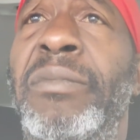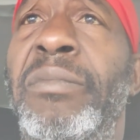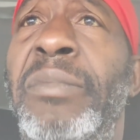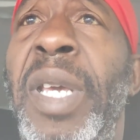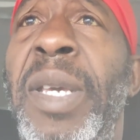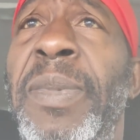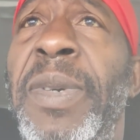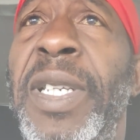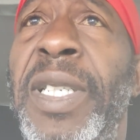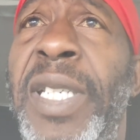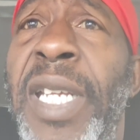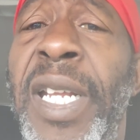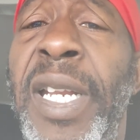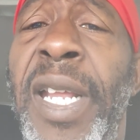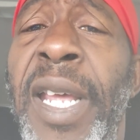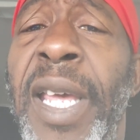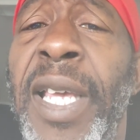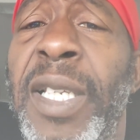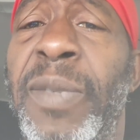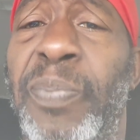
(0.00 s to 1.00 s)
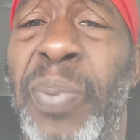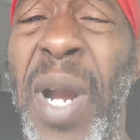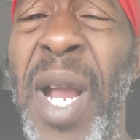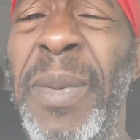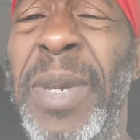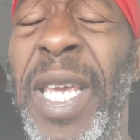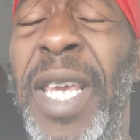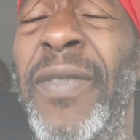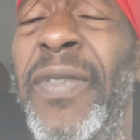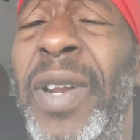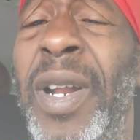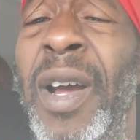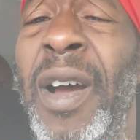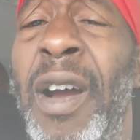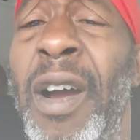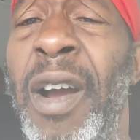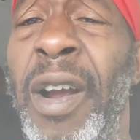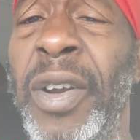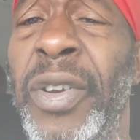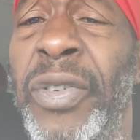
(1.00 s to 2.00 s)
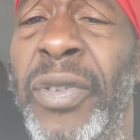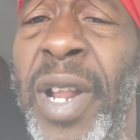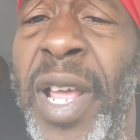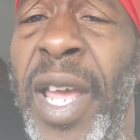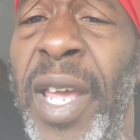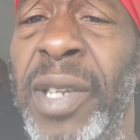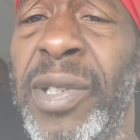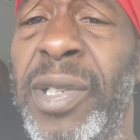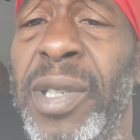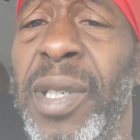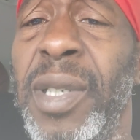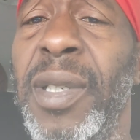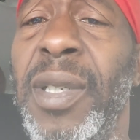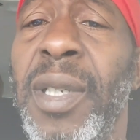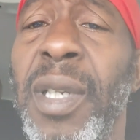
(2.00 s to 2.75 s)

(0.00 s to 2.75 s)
maybe 10x, probably even 100x